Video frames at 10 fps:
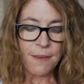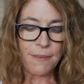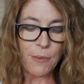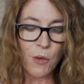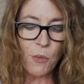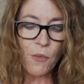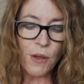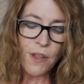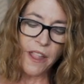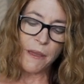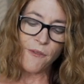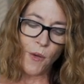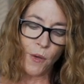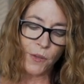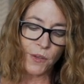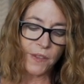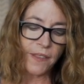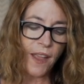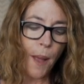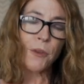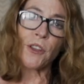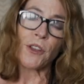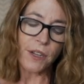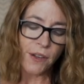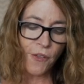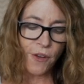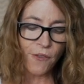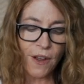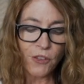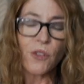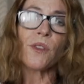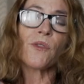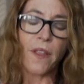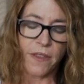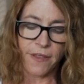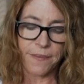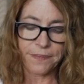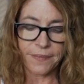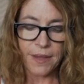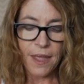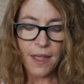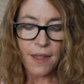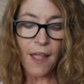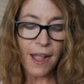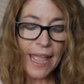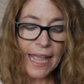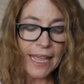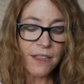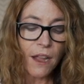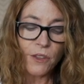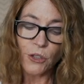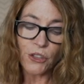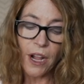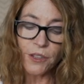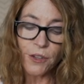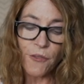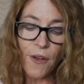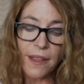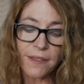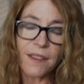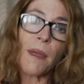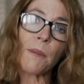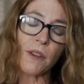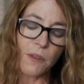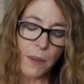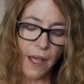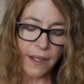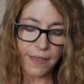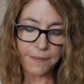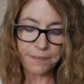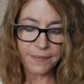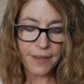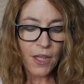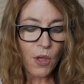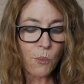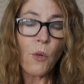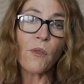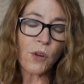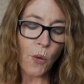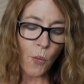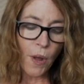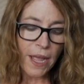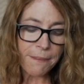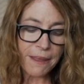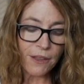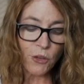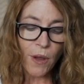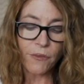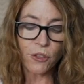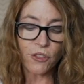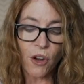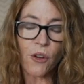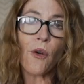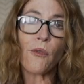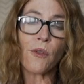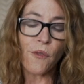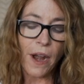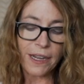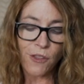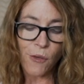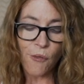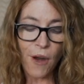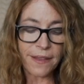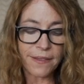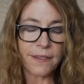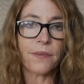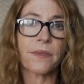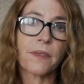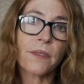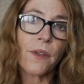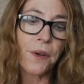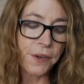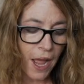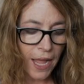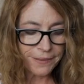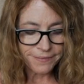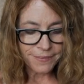People who move here tend to be folks who see the opportunity for adventure in front of them, not hanging on to their childhood friends and memories behind them. Moving to Hawaii means you have to start over and finding new friends. Or not.